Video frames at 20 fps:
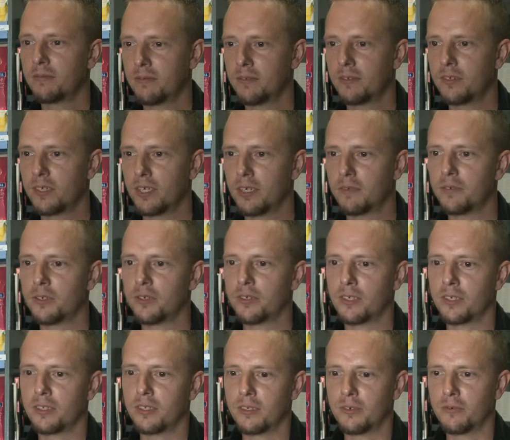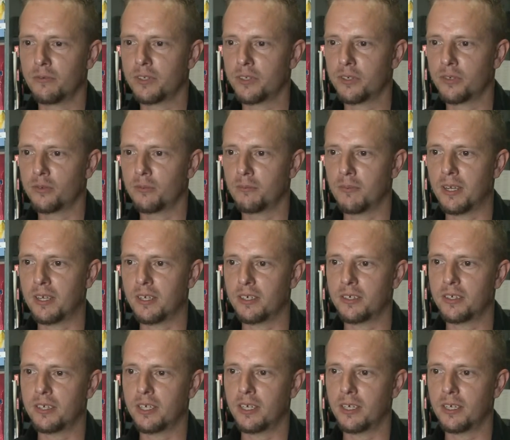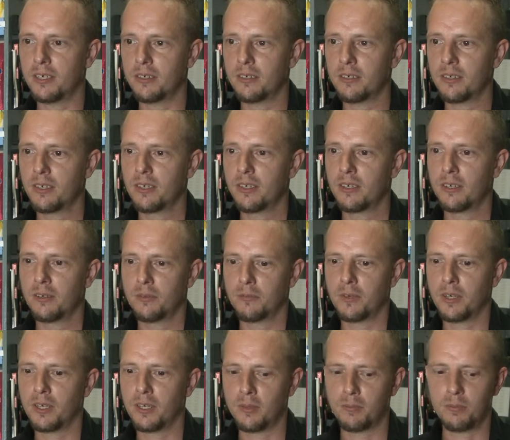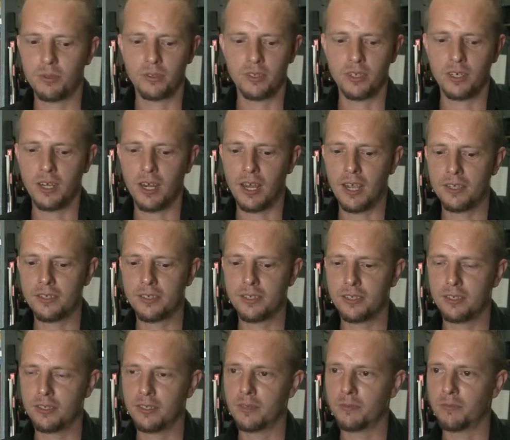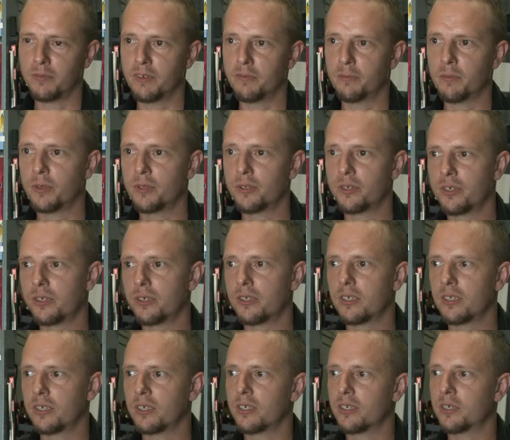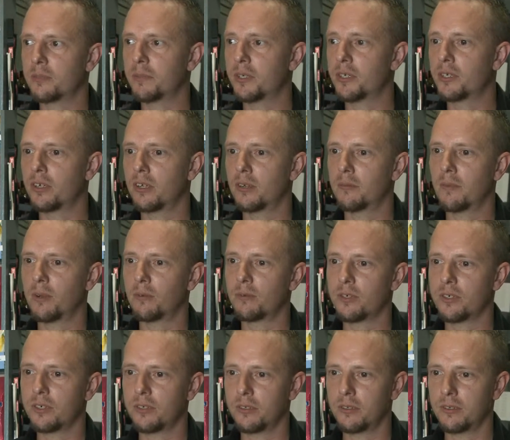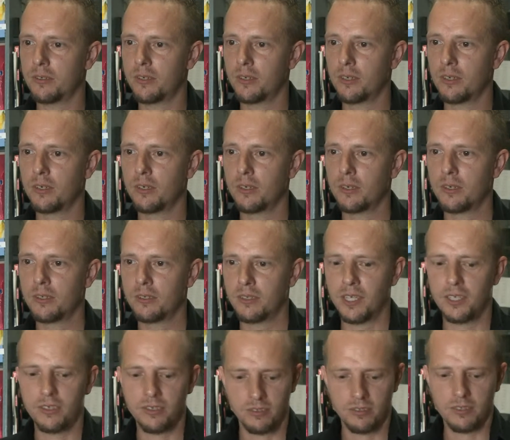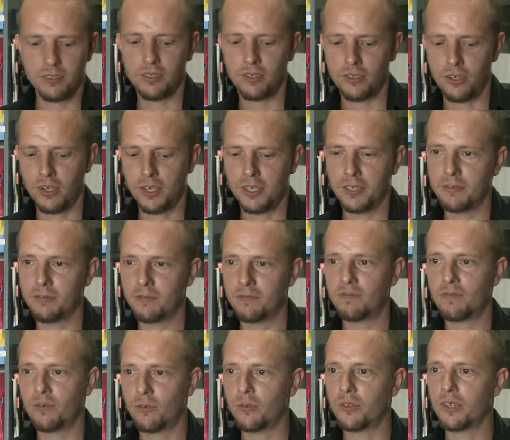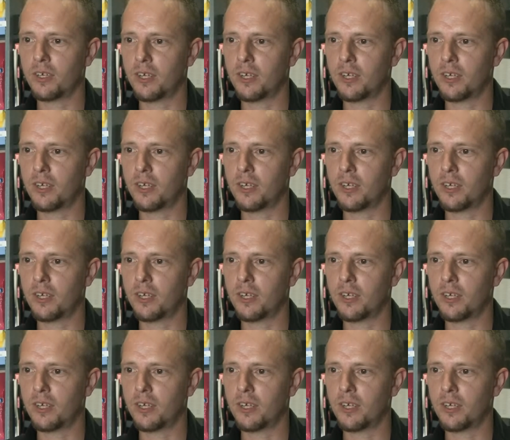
Instead of using the original makasea, we're going to put the glass in, and we've purchased a special emulsion that's designed for the